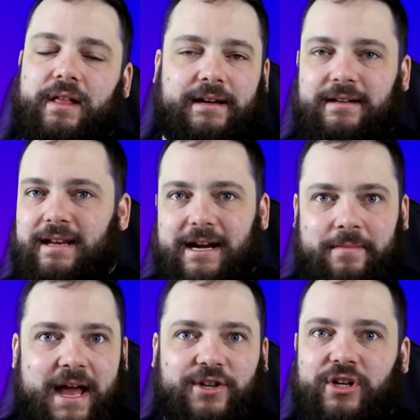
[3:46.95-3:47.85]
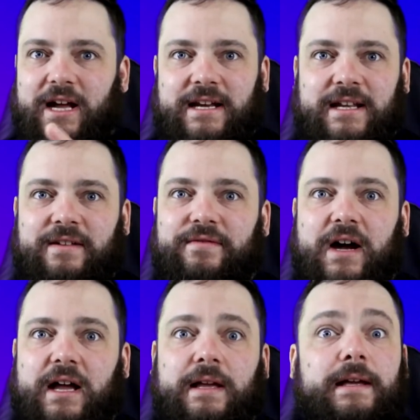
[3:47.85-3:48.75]
like Detect Magic,
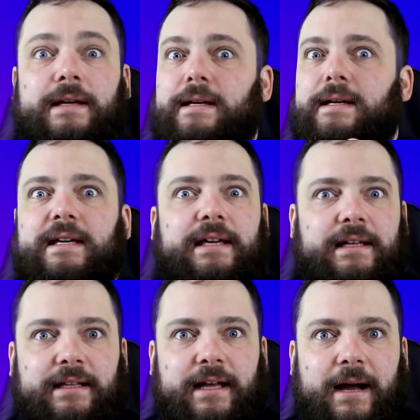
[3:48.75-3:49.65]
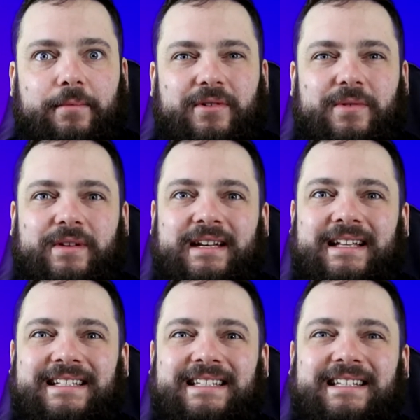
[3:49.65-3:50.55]
Identify, healing
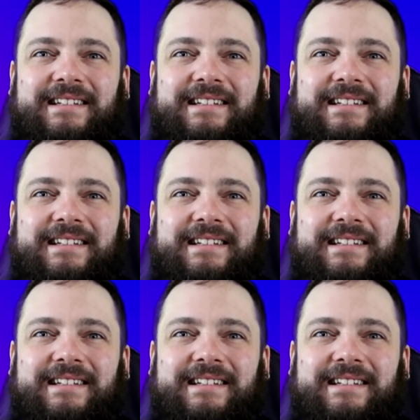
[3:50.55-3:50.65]
opportunities.